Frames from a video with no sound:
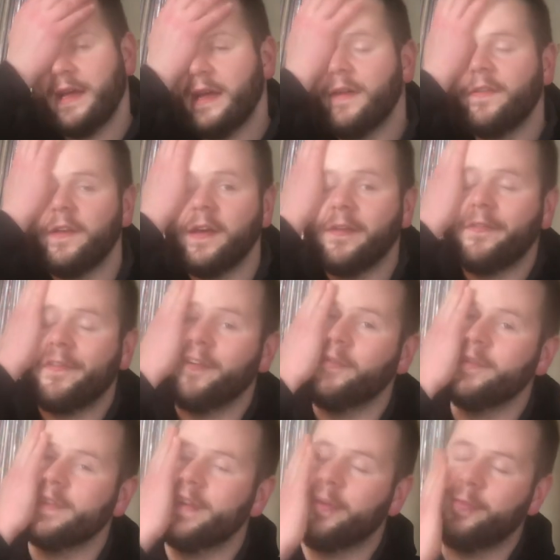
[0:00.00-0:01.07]
If it
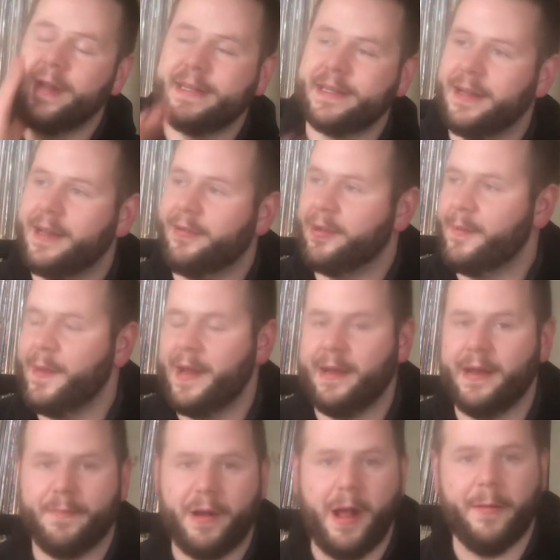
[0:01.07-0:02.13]
was an original, that would have
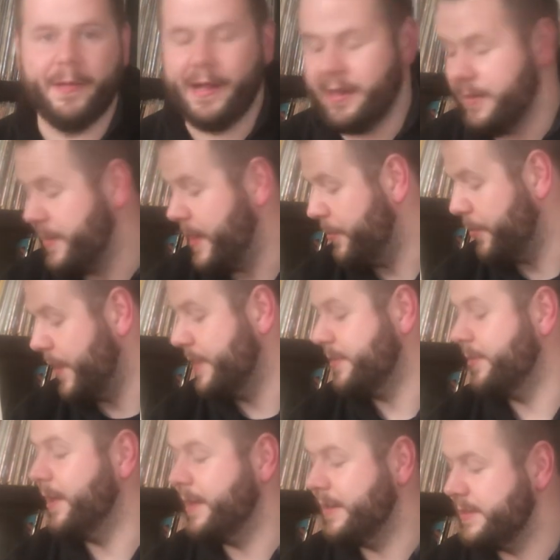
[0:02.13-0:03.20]
been probably out of my
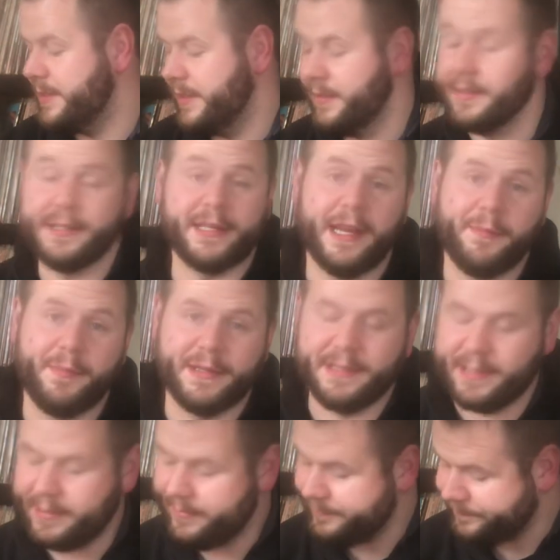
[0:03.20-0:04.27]
price range in the shape
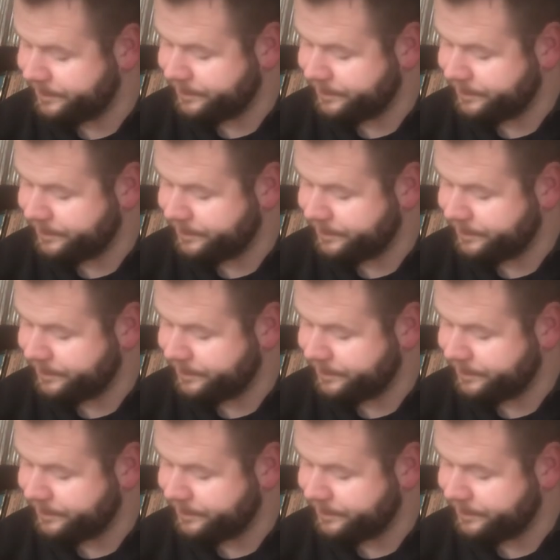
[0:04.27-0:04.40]
it's in.